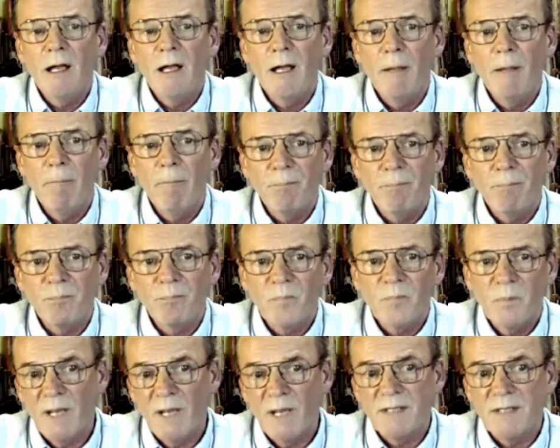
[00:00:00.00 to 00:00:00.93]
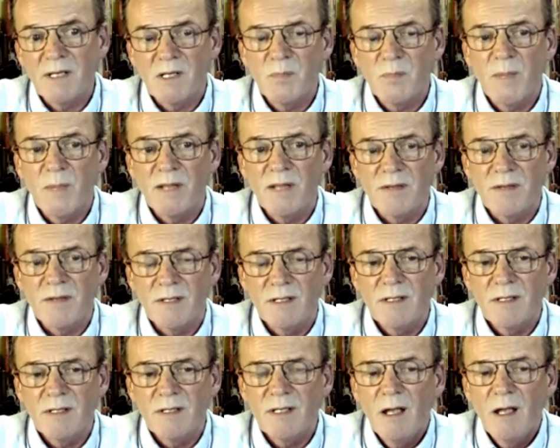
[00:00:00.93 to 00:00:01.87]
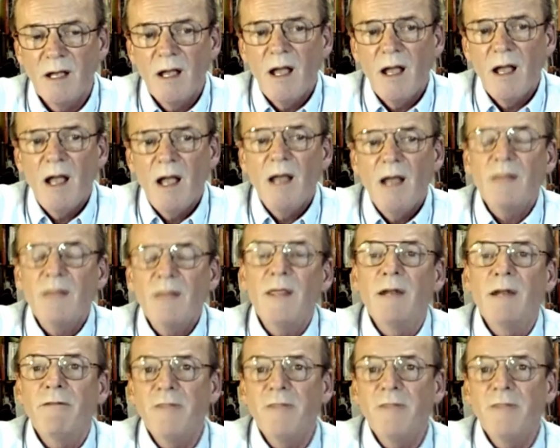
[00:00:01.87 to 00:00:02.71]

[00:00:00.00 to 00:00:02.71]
plus expenses. Then a fixed price.